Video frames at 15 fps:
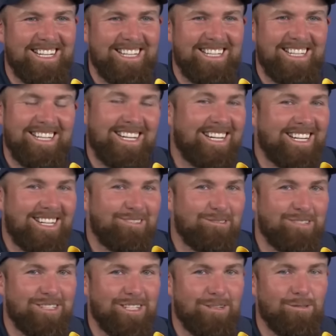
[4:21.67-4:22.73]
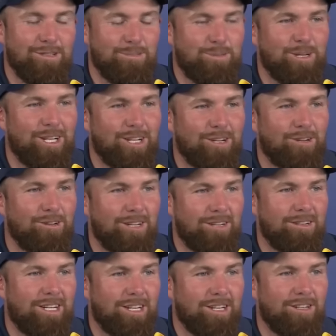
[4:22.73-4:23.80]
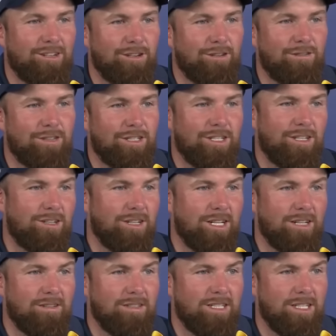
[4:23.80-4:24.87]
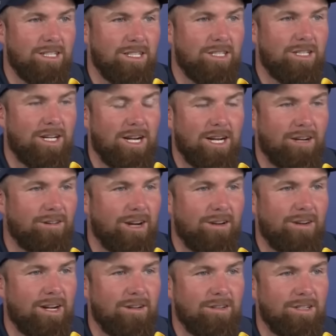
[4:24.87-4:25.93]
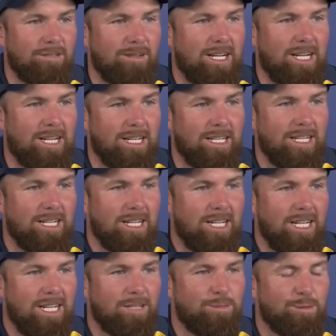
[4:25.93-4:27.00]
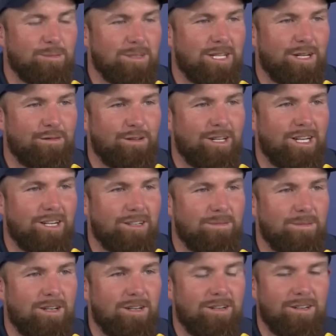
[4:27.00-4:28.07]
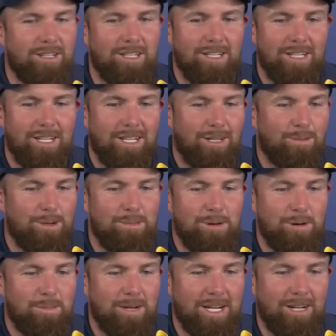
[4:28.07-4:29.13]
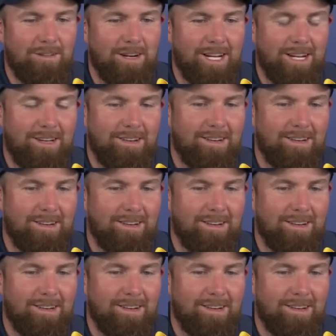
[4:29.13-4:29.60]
yeah, it was pretty cool out there, the two of us. You know, he obviously had a great round as well, and he's put himself in there tomorrow, and we both played great.